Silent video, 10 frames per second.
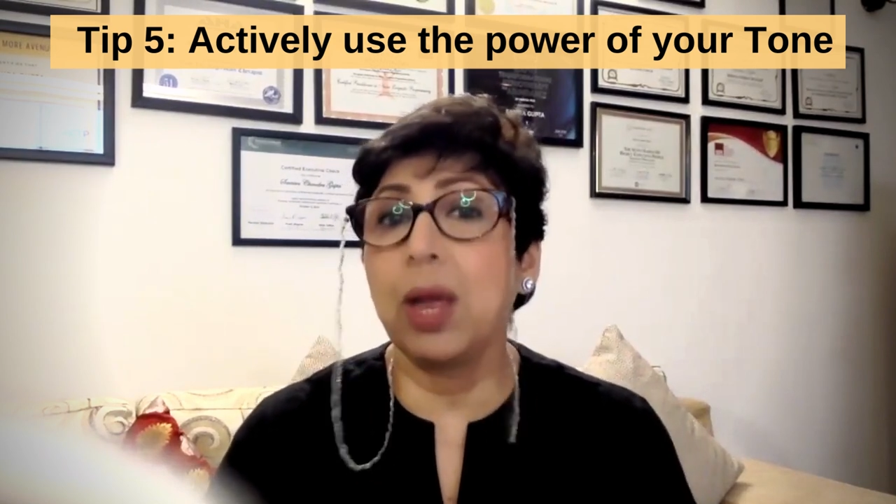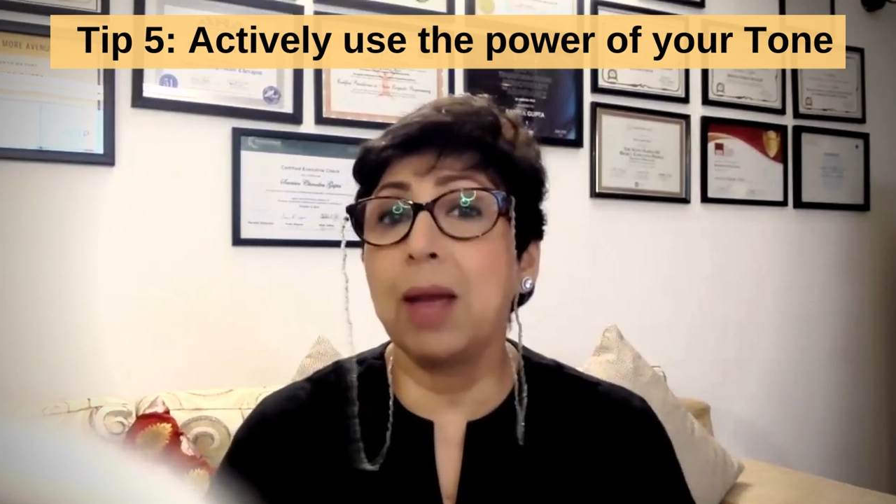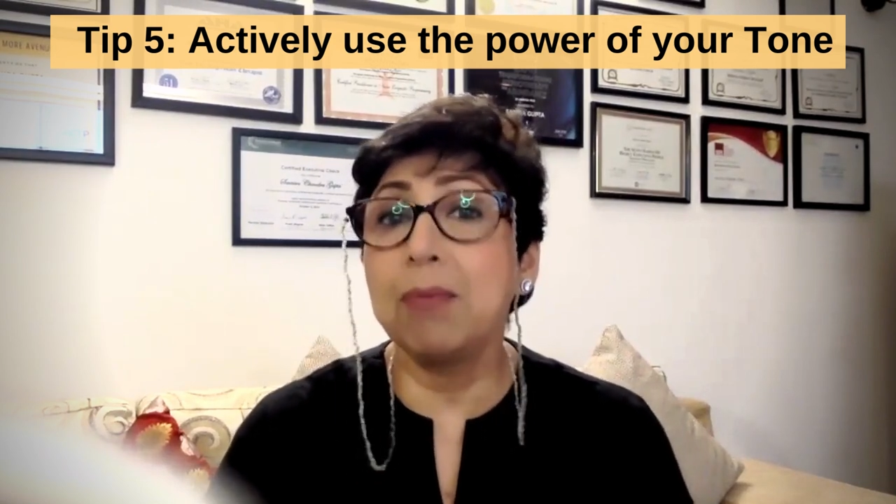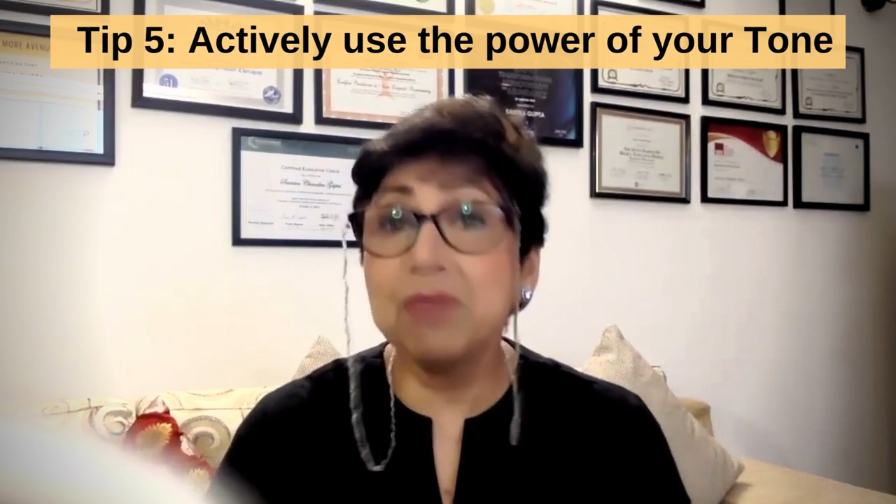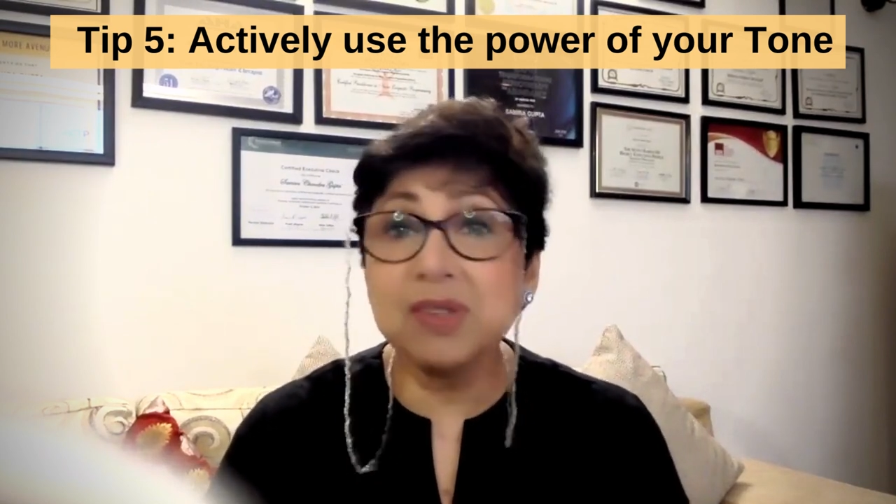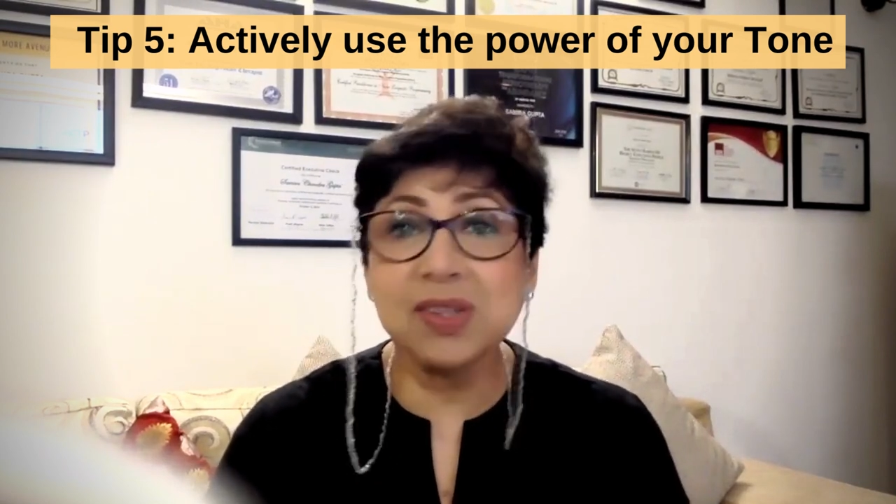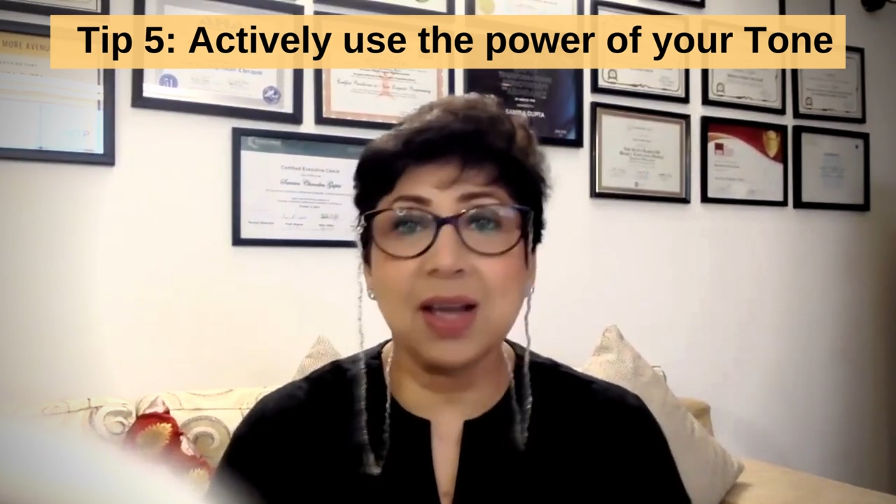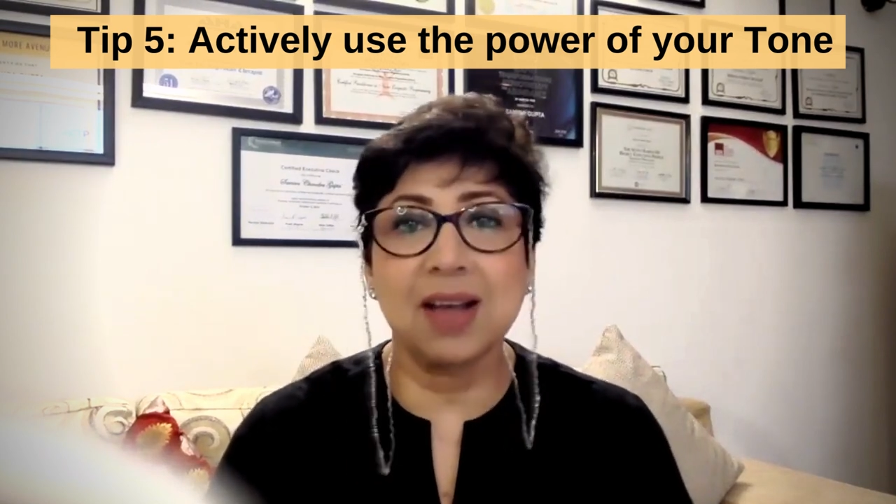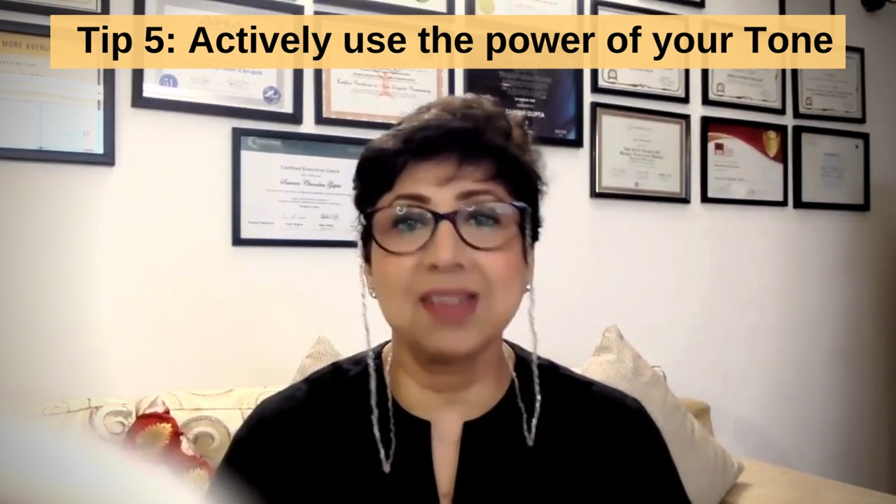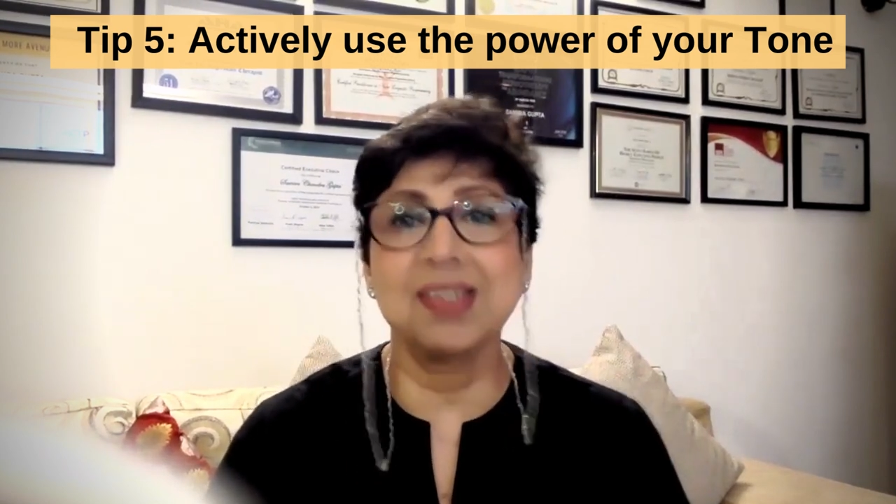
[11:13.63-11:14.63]

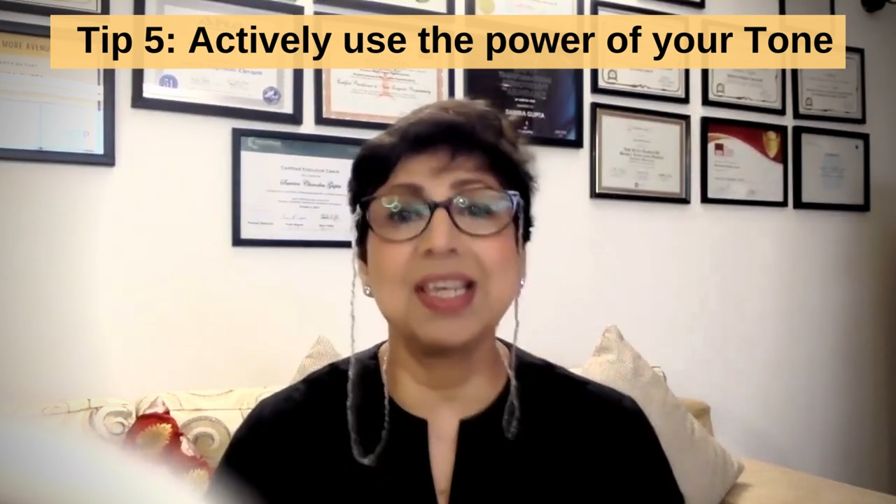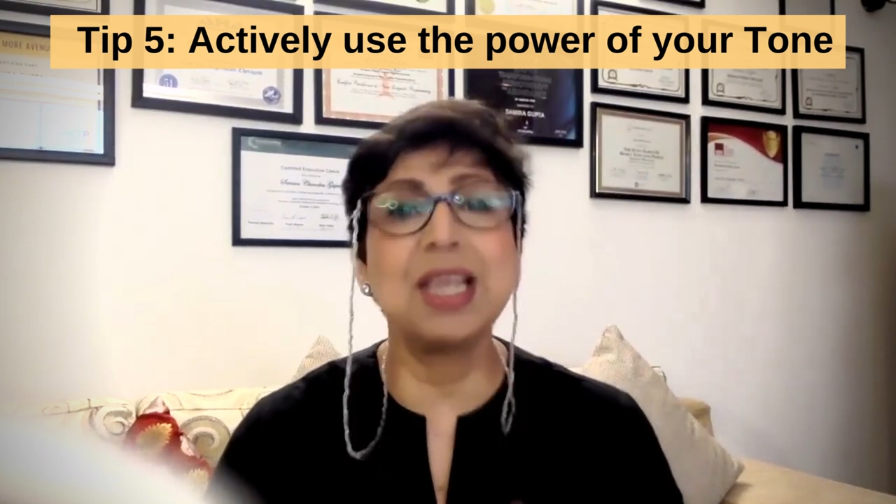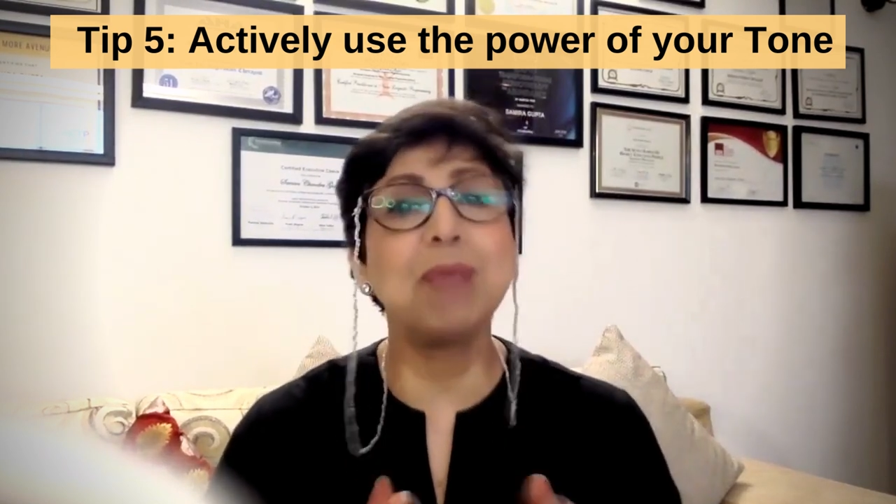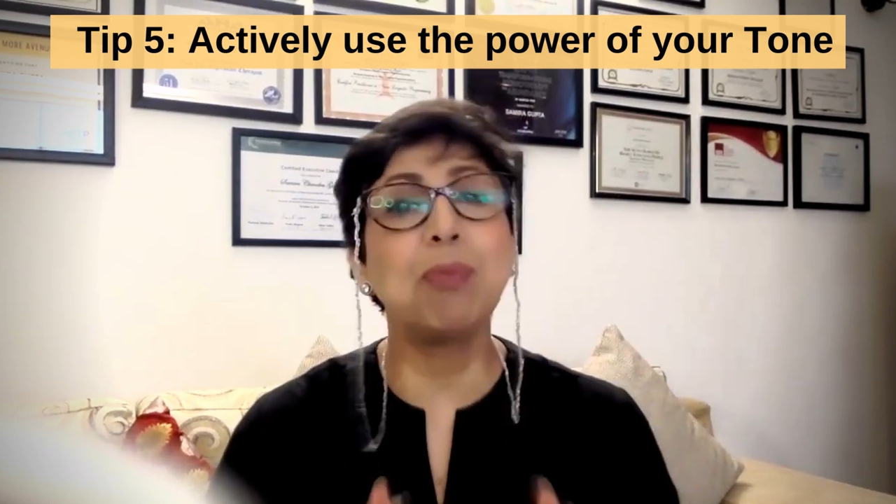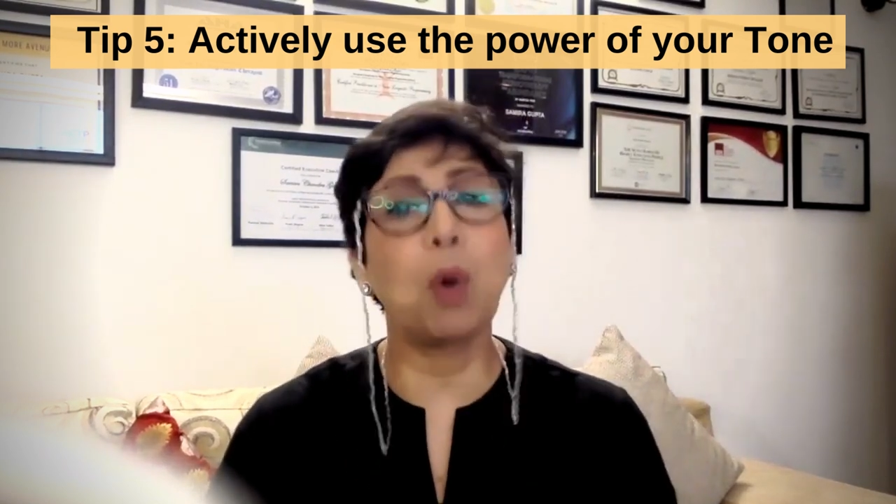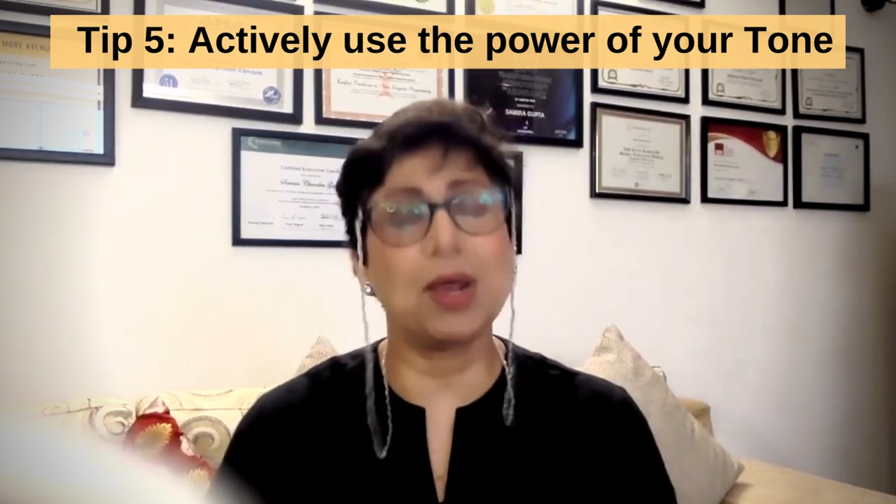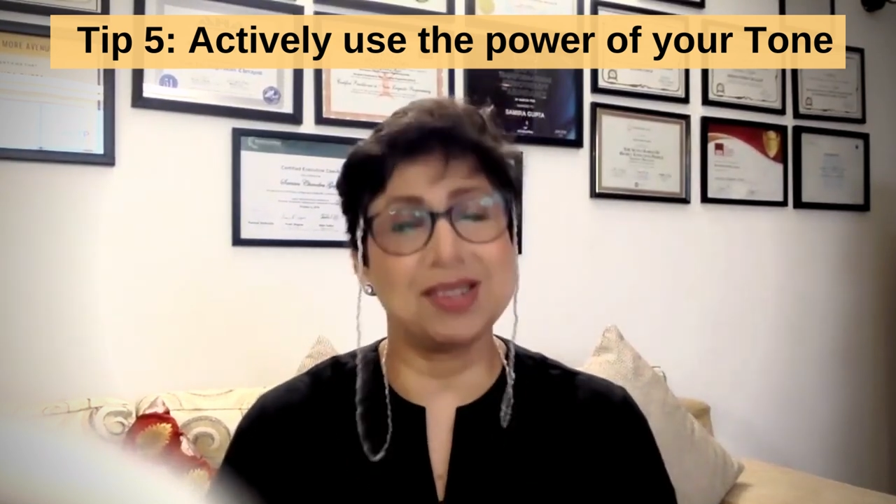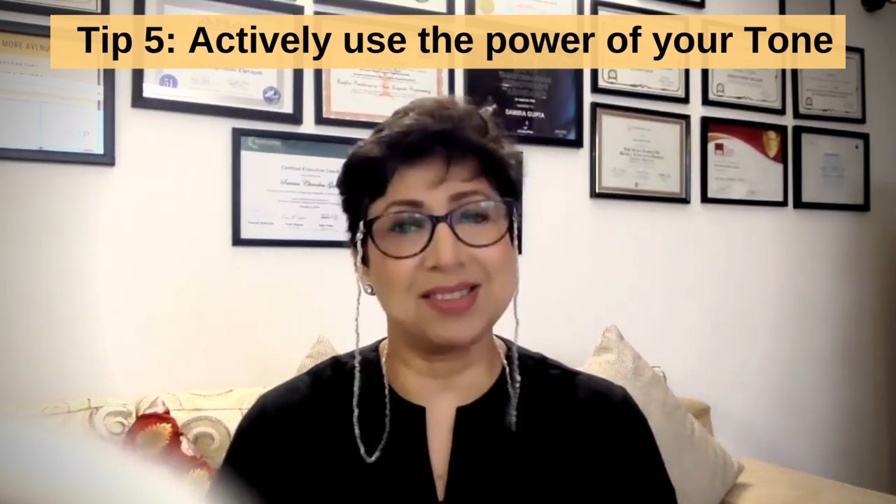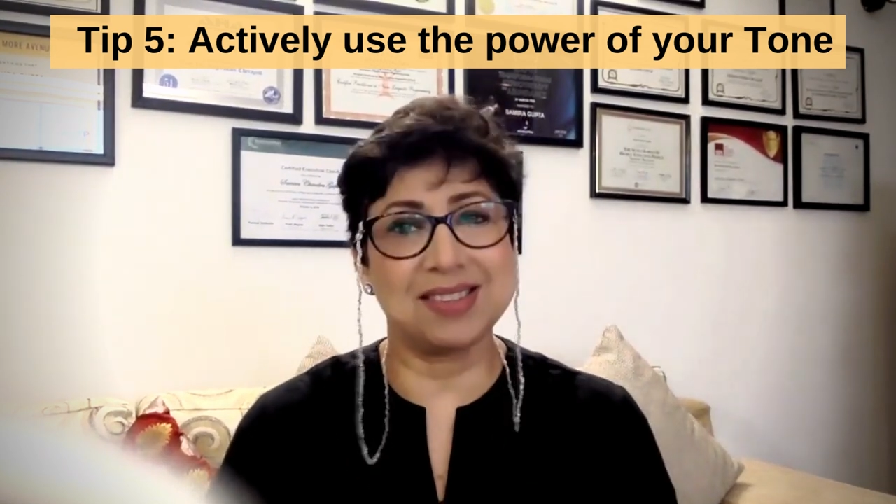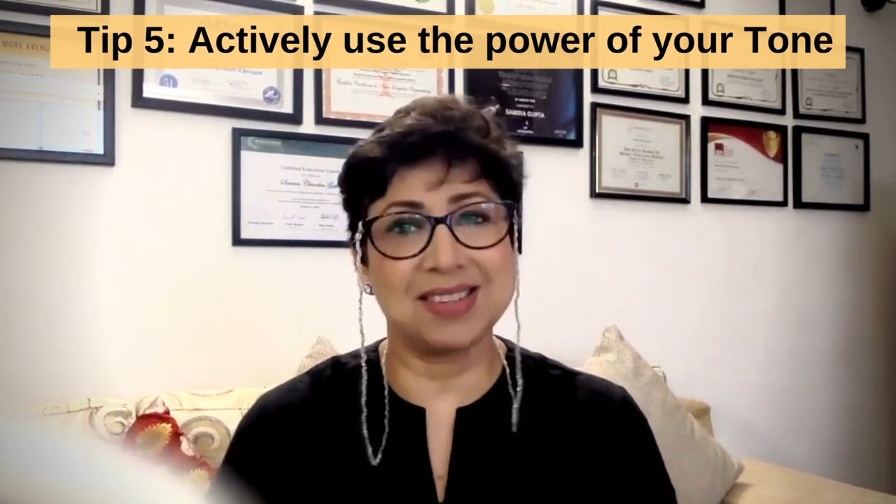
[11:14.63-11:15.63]
emphasize key
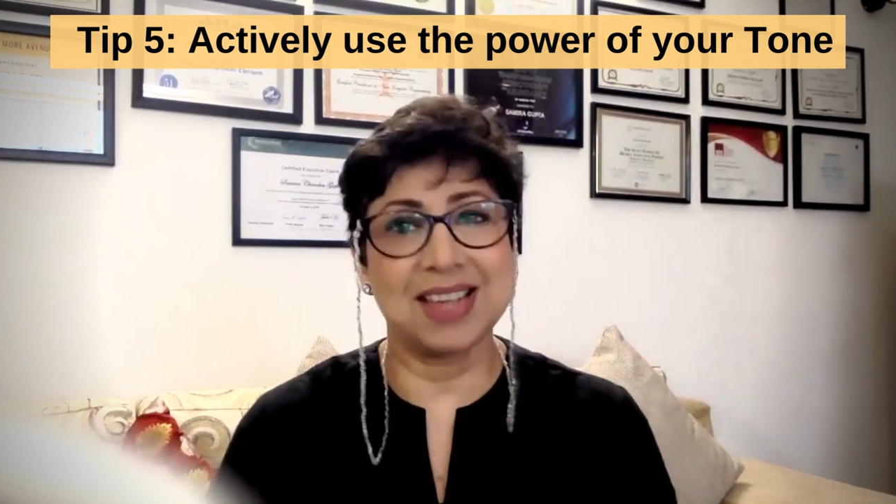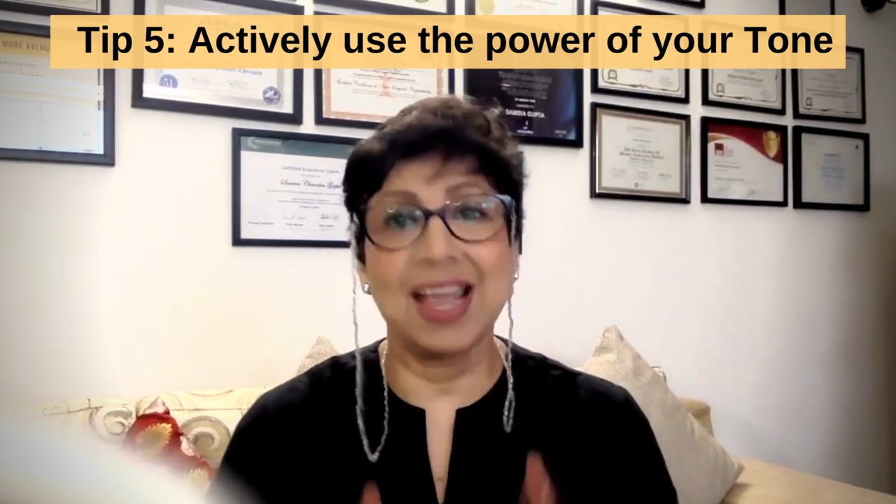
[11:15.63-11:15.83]
points,